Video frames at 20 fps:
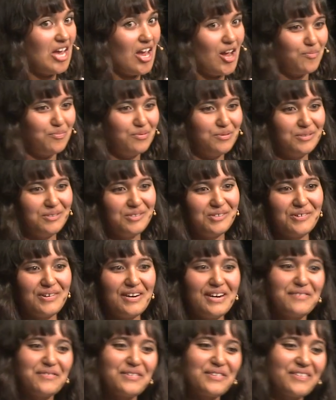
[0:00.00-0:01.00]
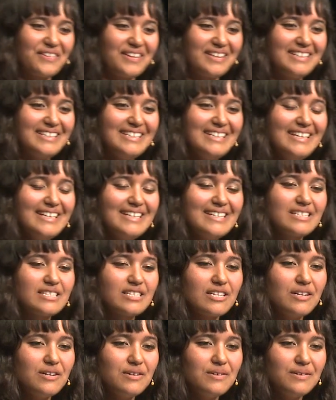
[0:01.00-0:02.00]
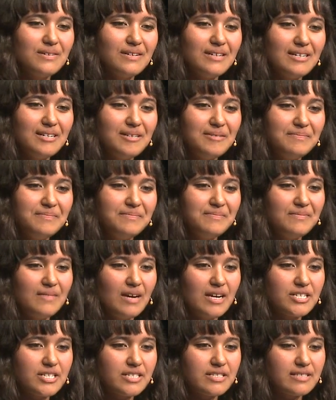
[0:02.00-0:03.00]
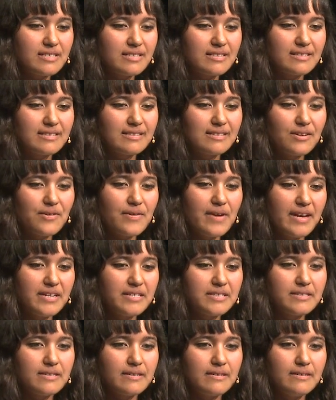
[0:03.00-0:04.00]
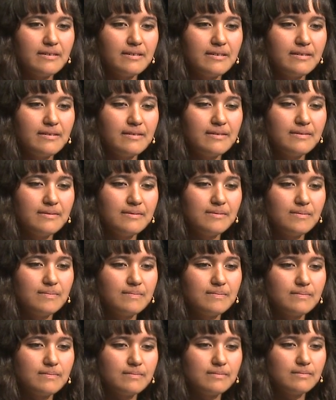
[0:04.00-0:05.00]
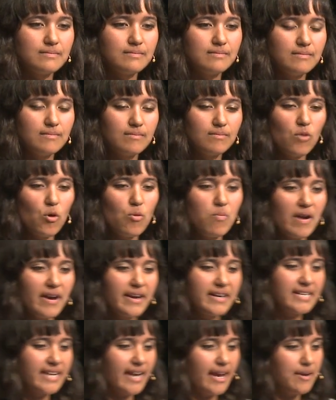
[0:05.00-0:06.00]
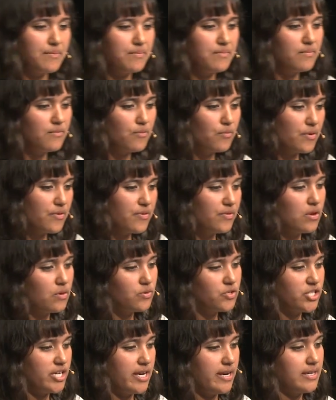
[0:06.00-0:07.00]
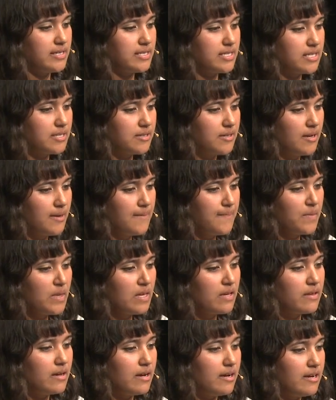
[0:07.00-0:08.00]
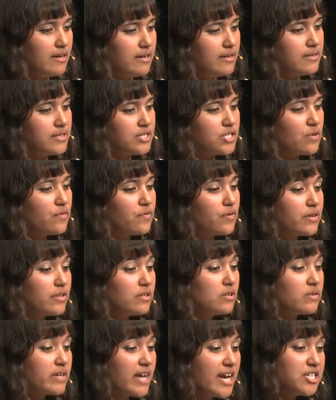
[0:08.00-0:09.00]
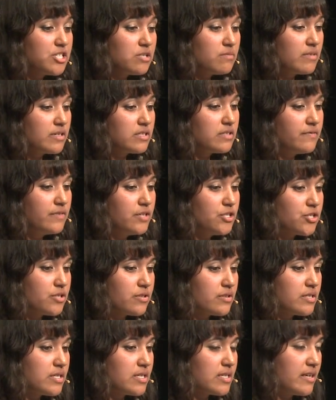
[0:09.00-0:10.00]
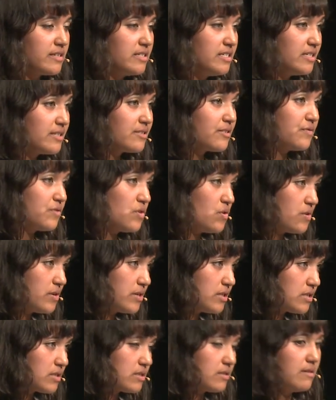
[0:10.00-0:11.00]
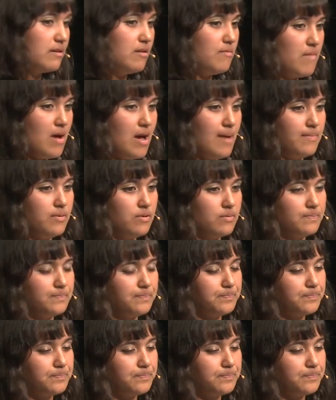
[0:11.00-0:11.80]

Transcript: Apple or everything. So um, I just created a mobile game with Node dot J S. Uh, so for the location-based features, I needed, of course, a map.